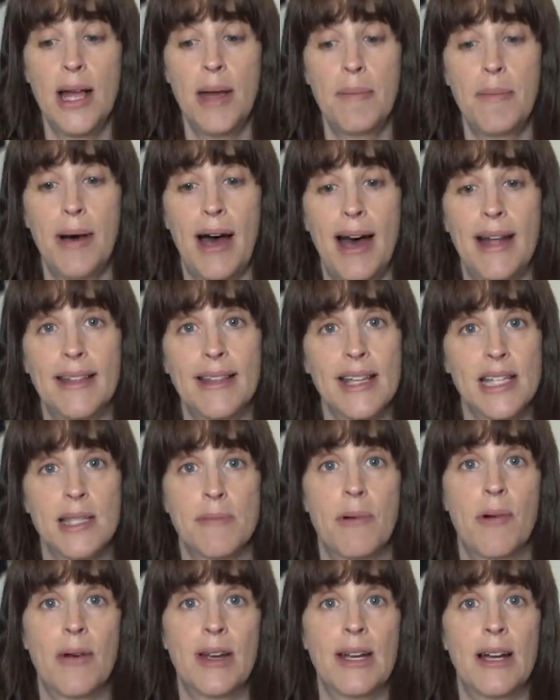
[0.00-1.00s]
but at this
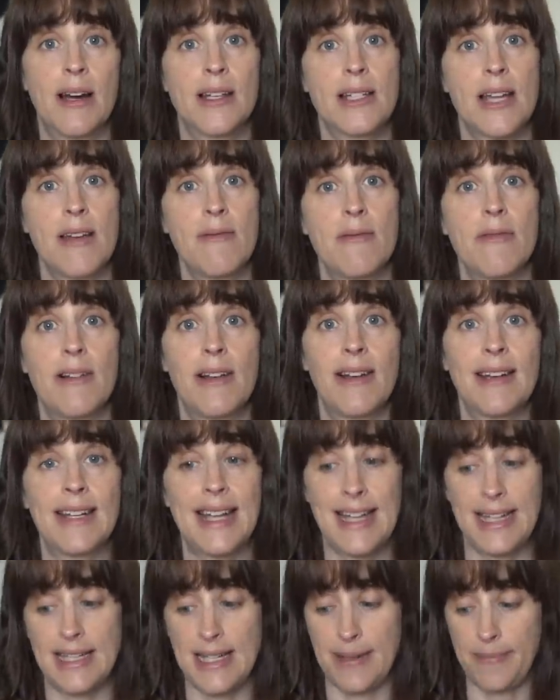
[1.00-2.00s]
point I don't feel I
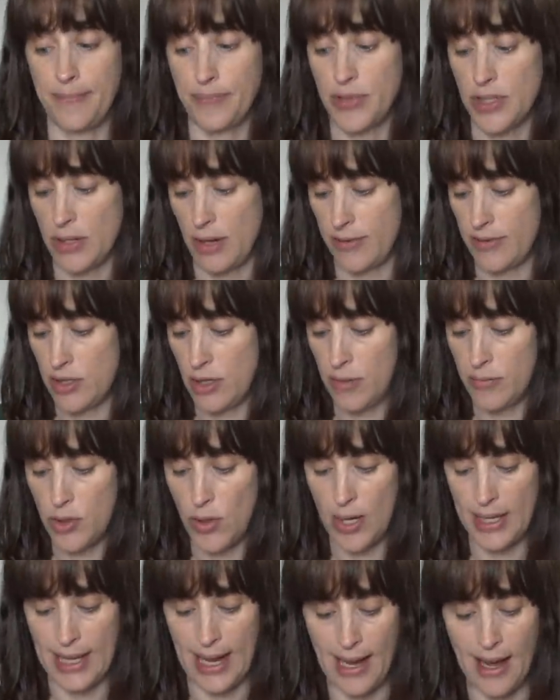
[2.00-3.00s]
need it. So I've stopped
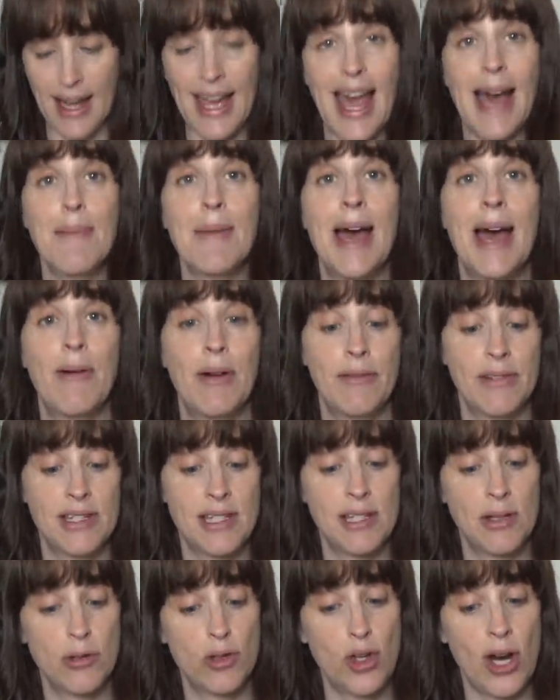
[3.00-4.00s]
doing that. I am, however,
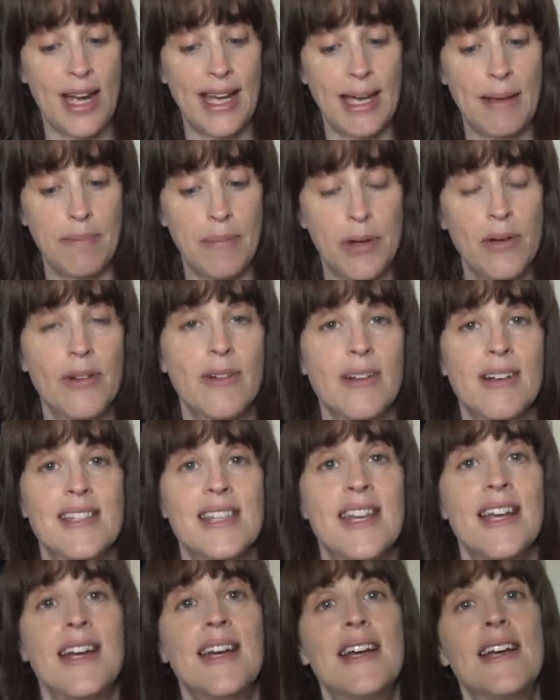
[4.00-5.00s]
still tracking
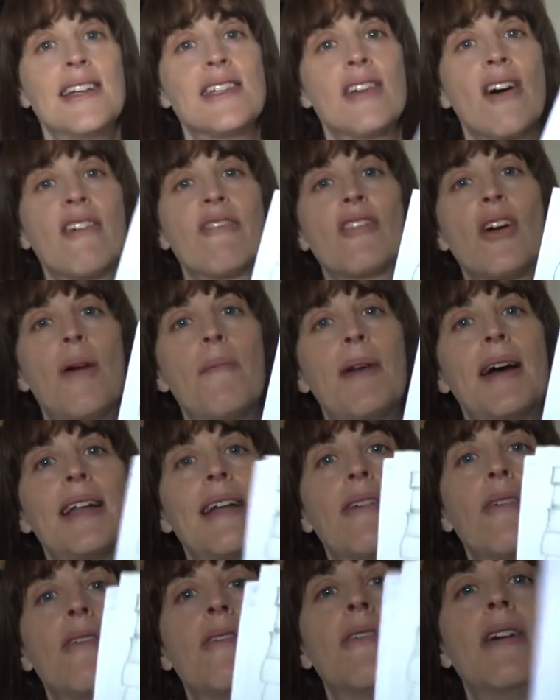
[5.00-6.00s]
books. So I've got my
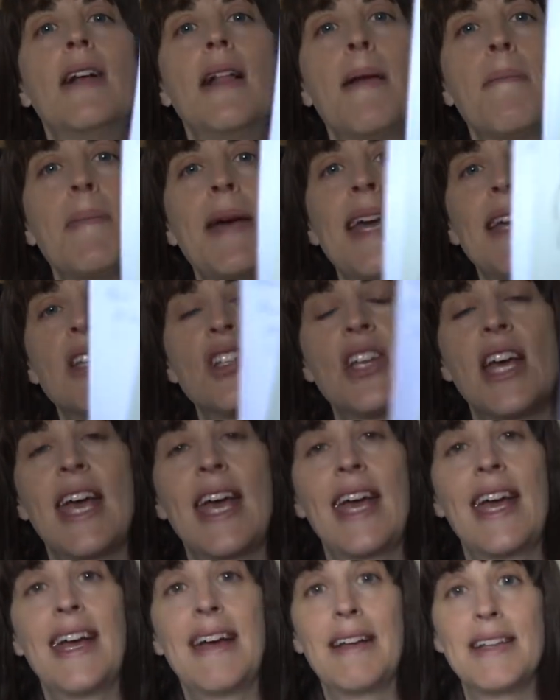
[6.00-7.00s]
little picture
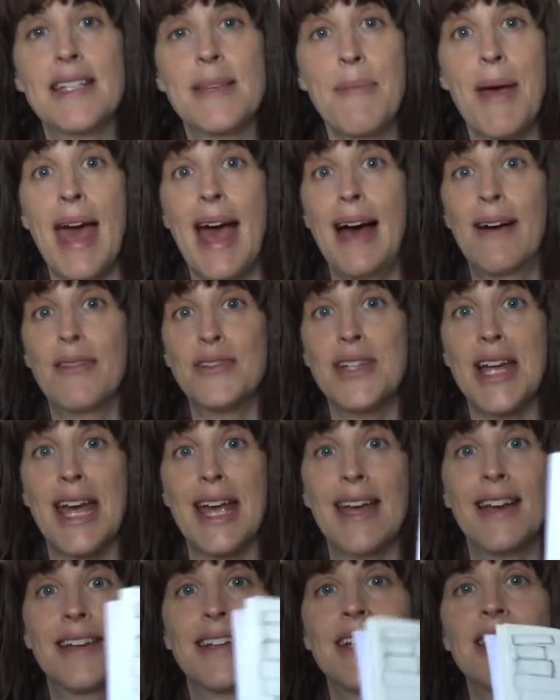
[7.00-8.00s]
here. It's a bit out of
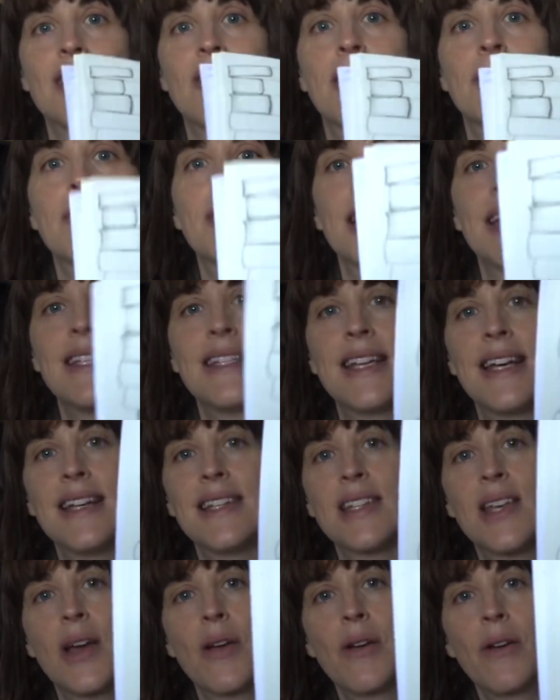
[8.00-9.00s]
date, I need to update
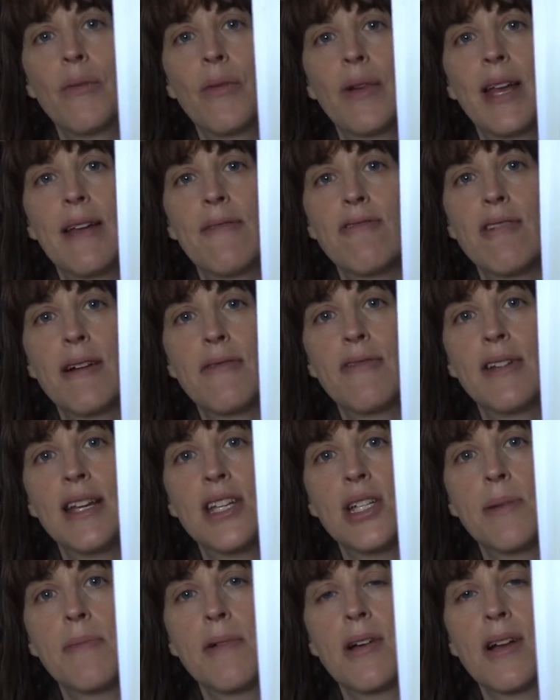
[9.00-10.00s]
it. So whenever I
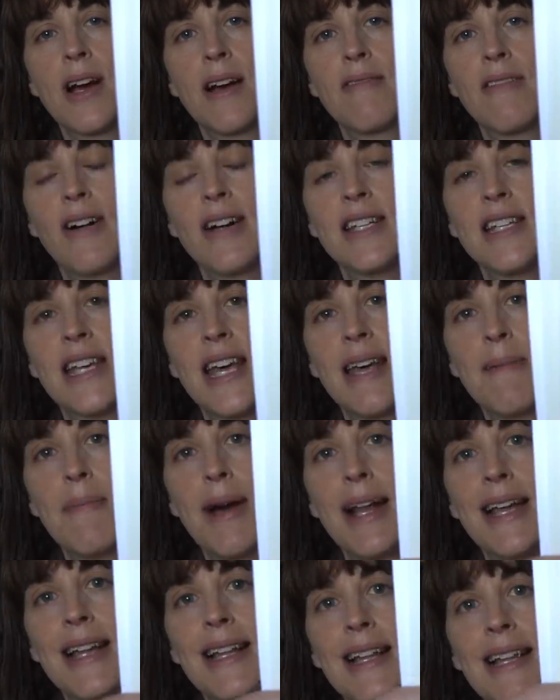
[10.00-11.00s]
finish a book, I write it in
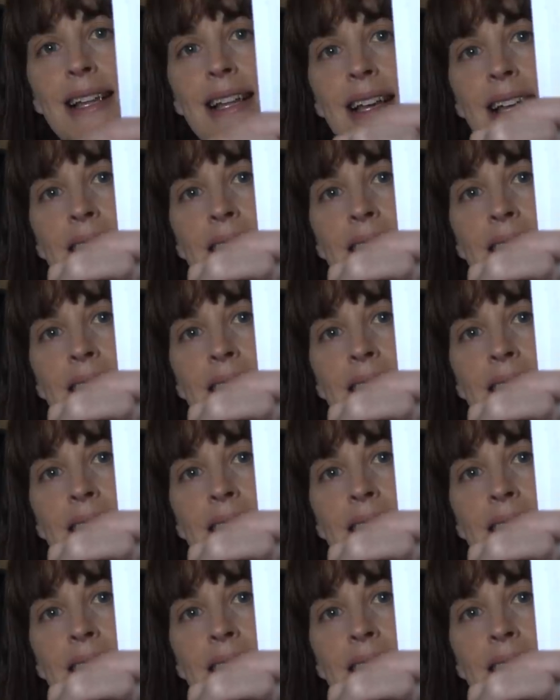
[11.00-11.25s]
my little